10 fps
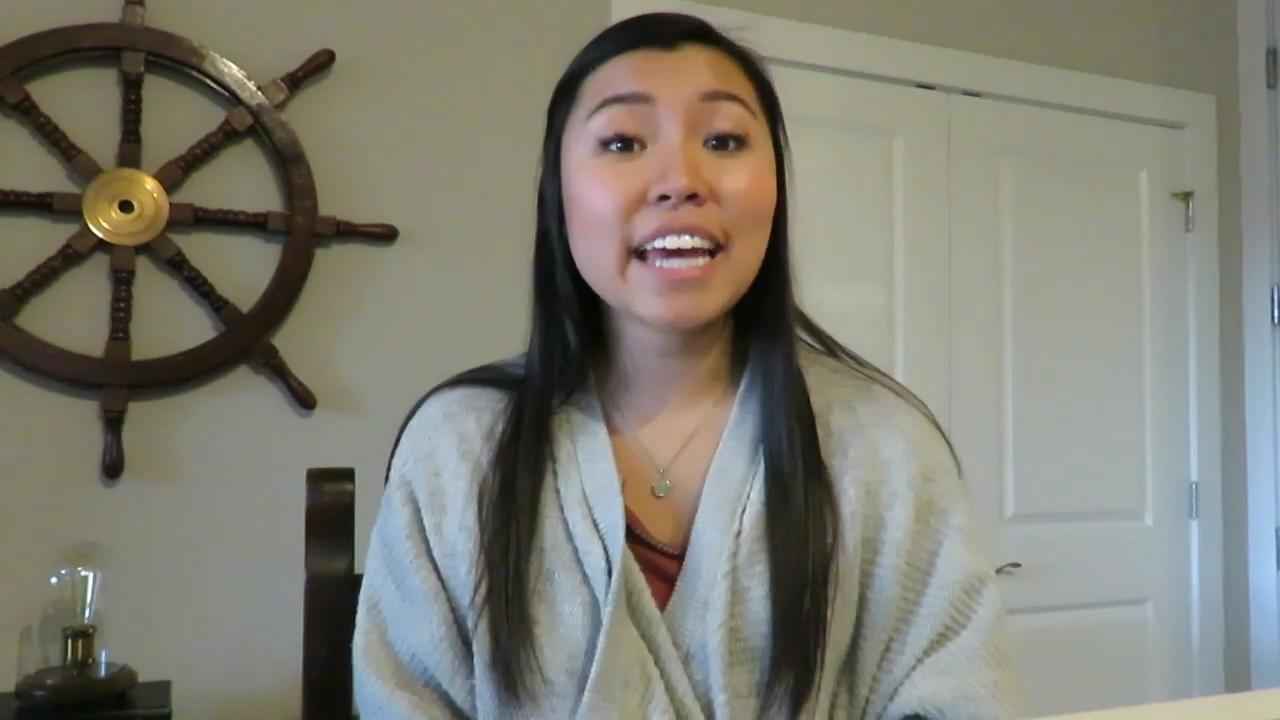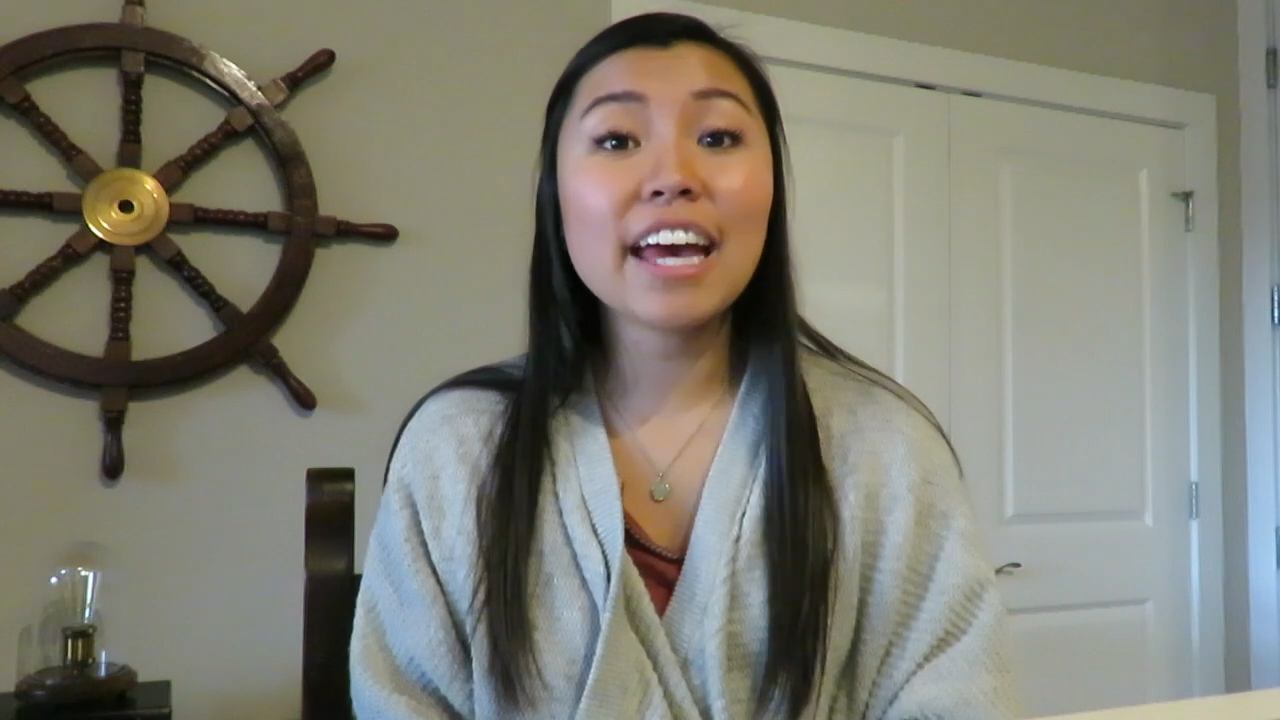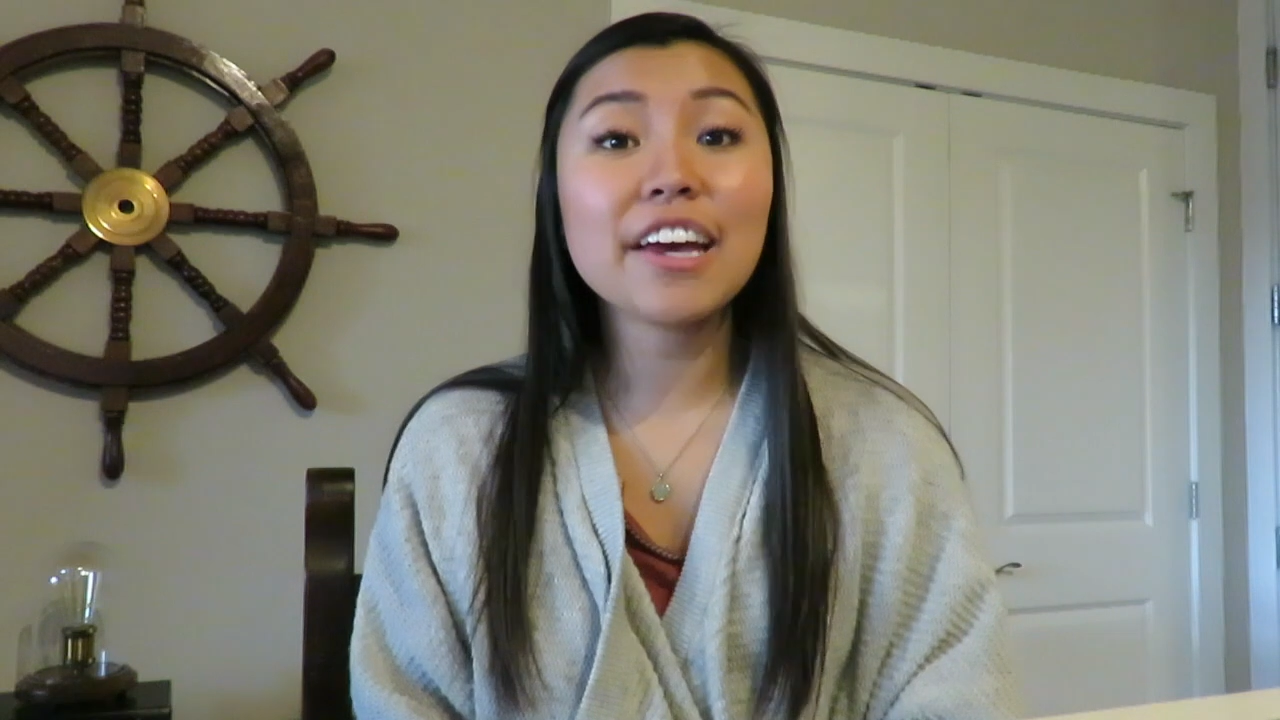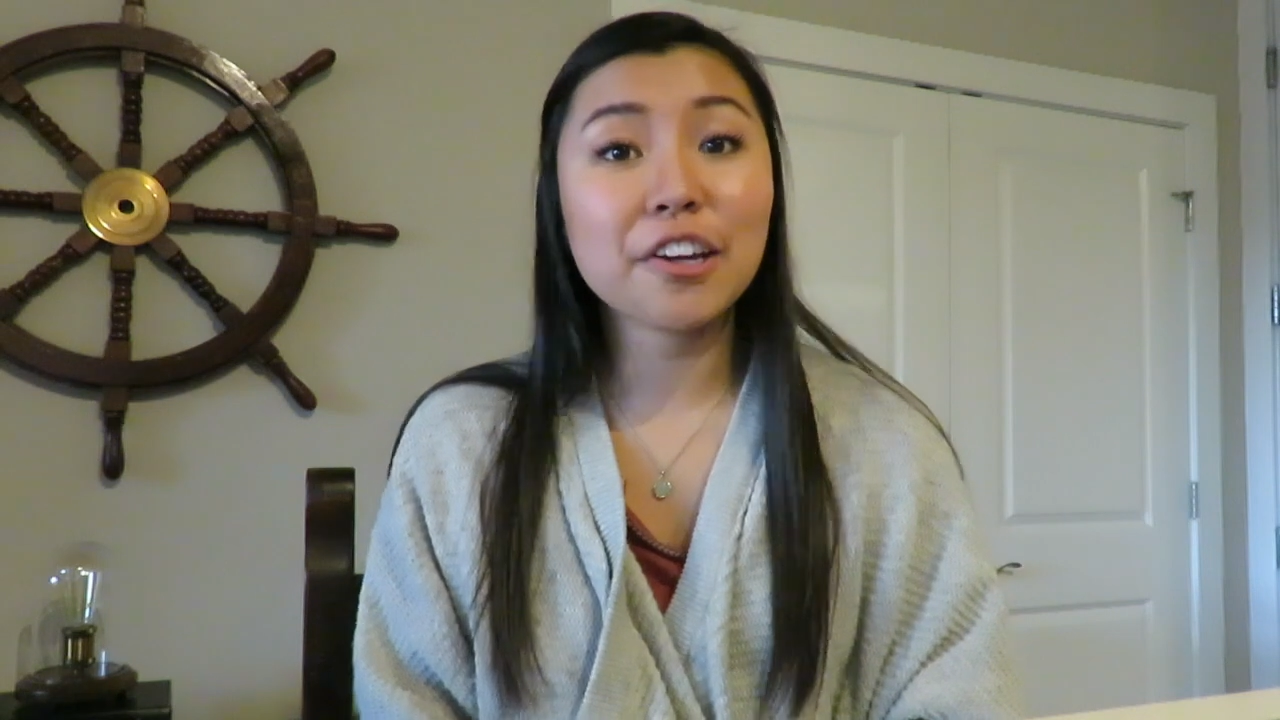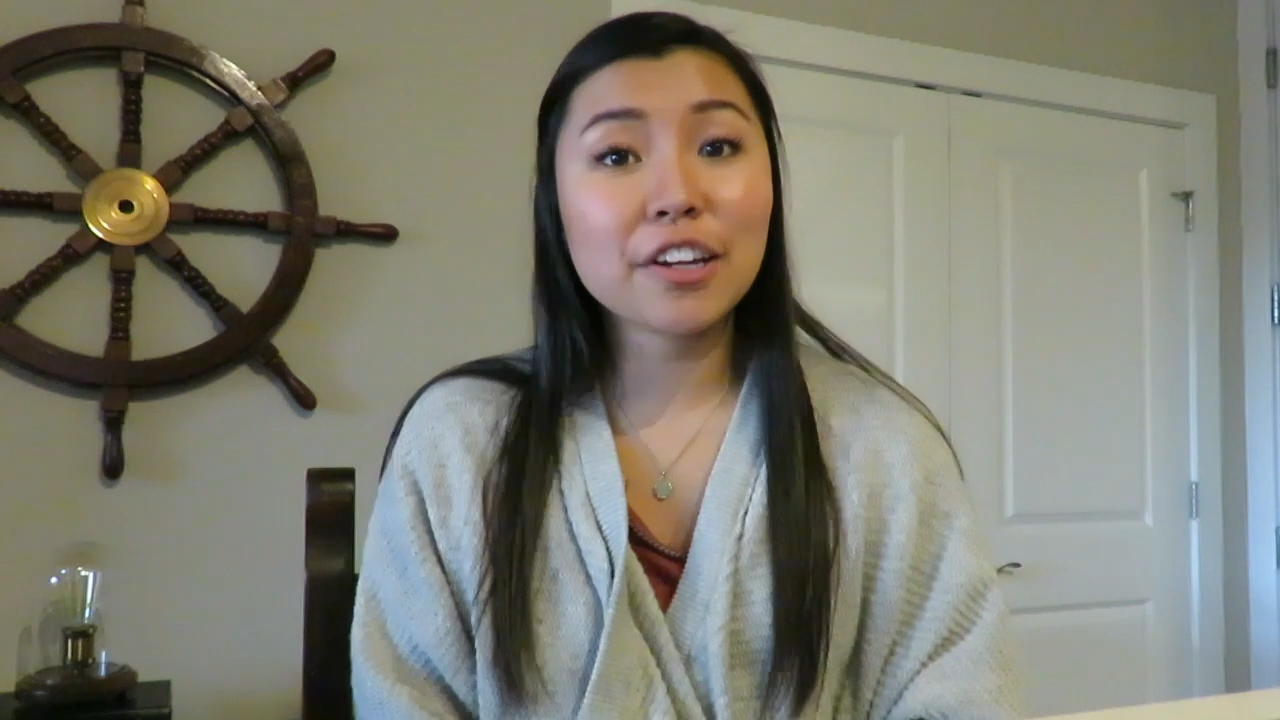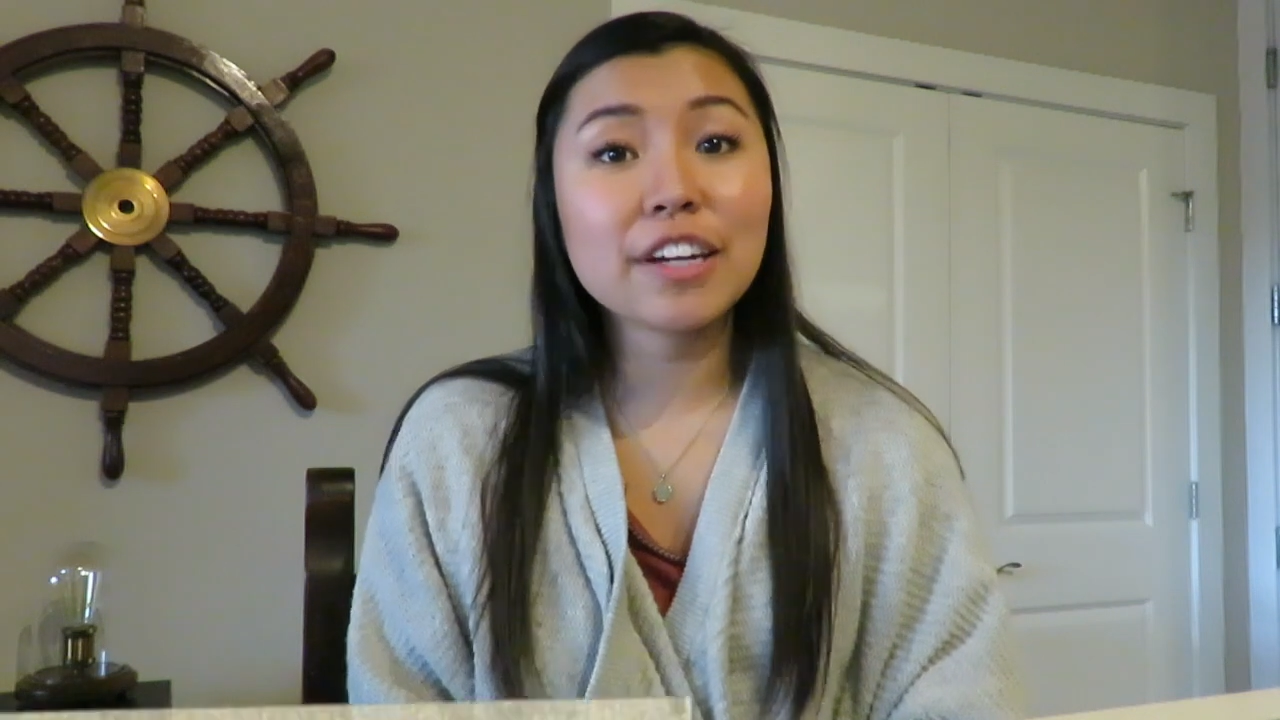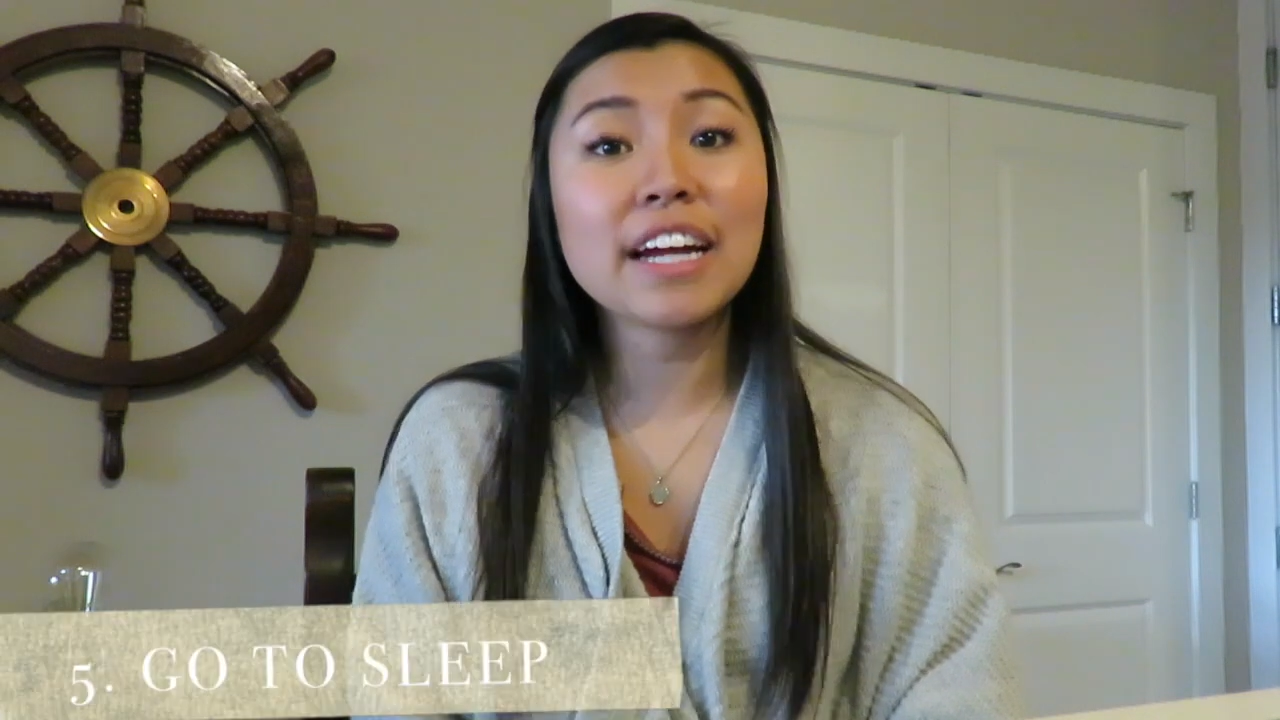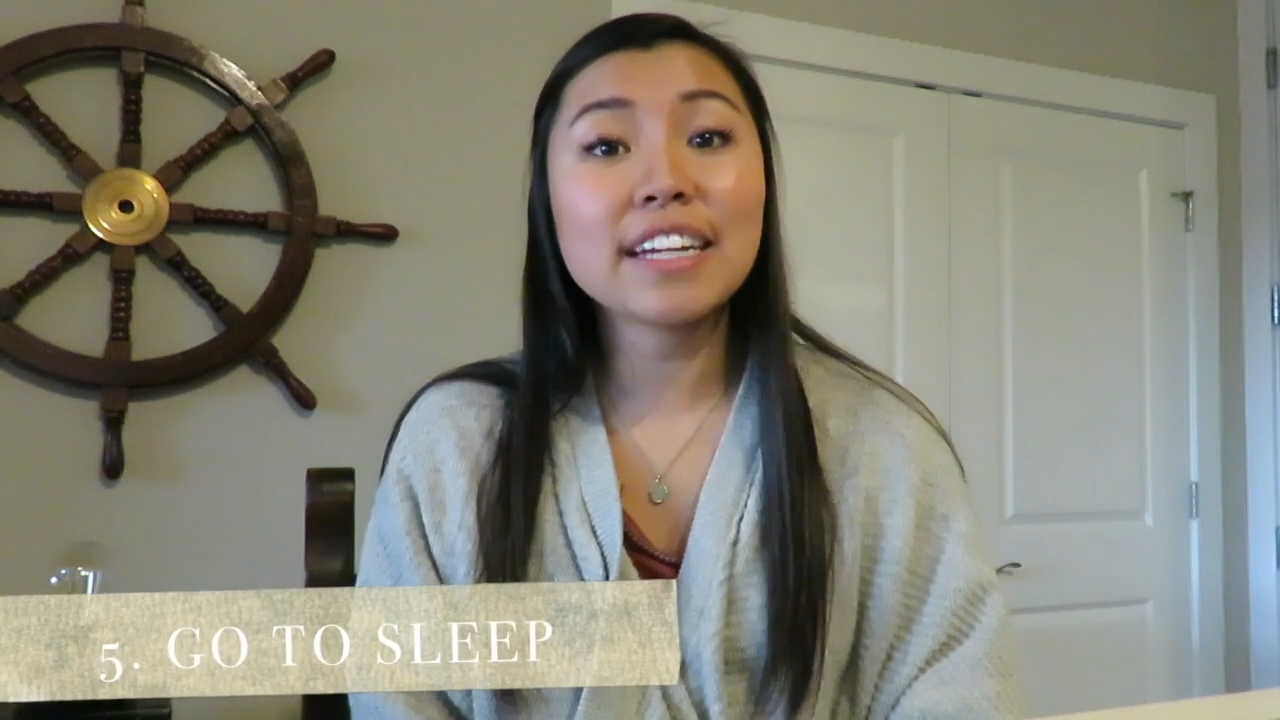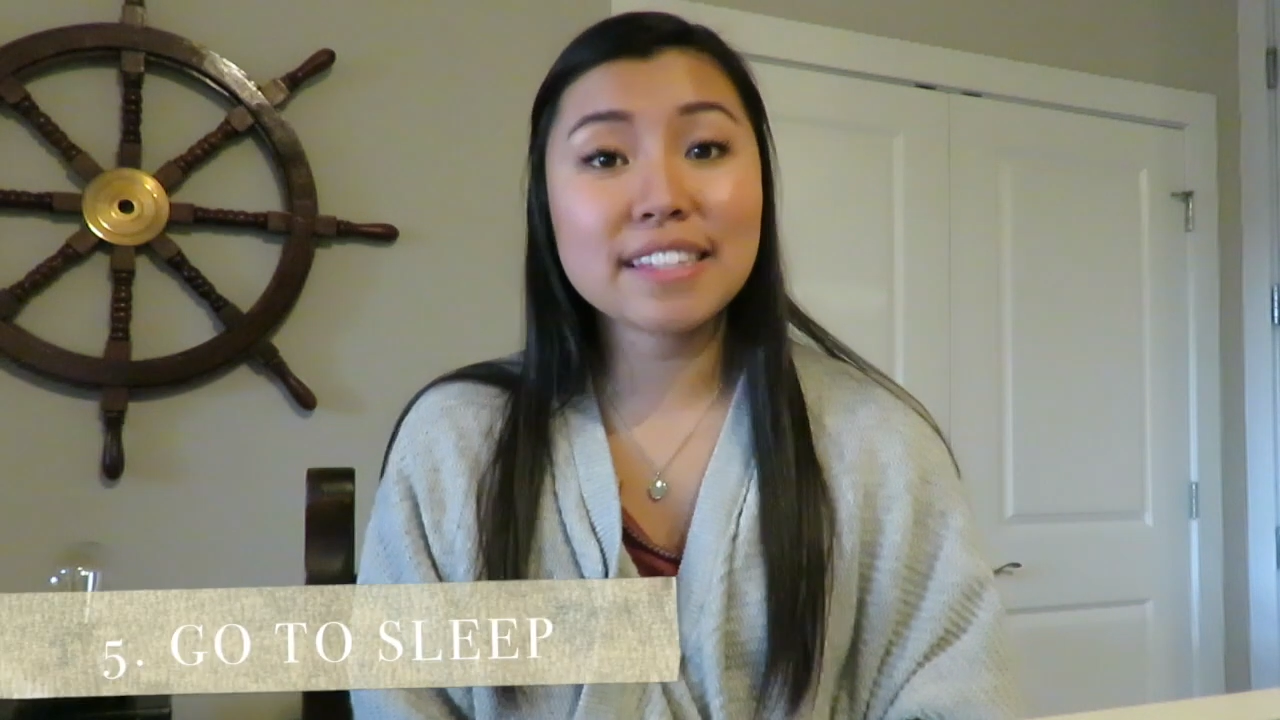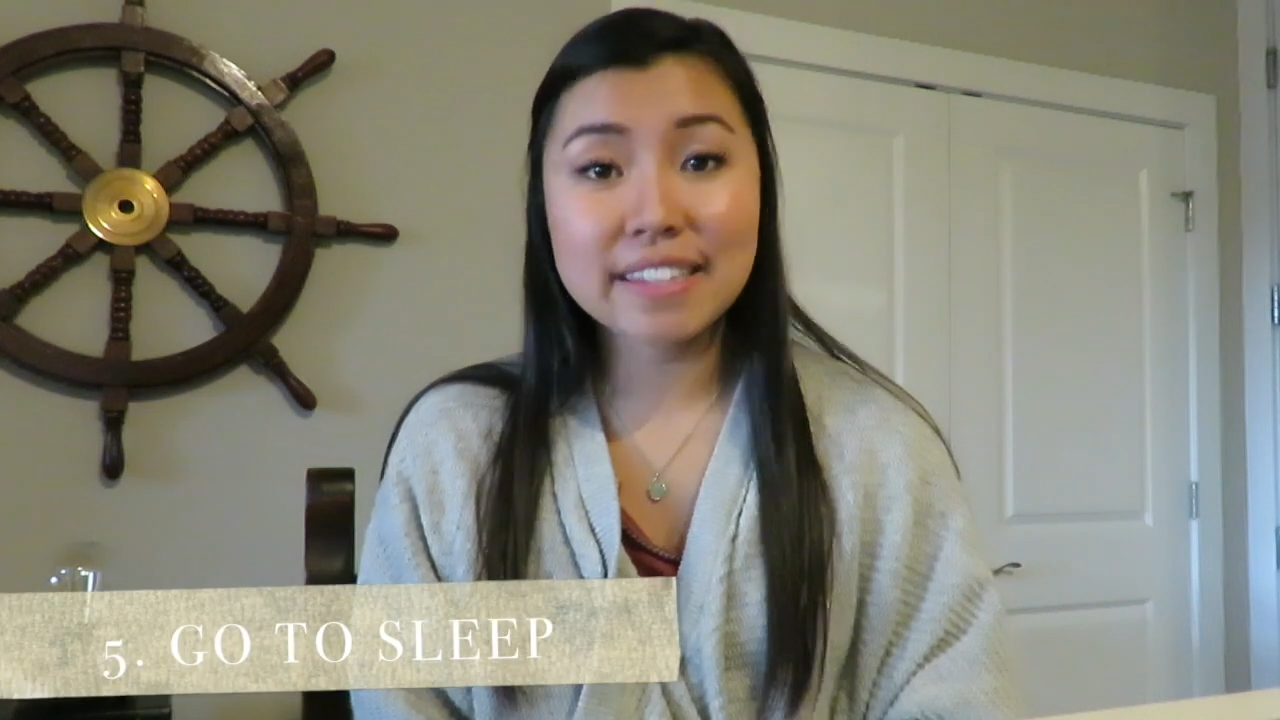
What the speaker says: get a good night's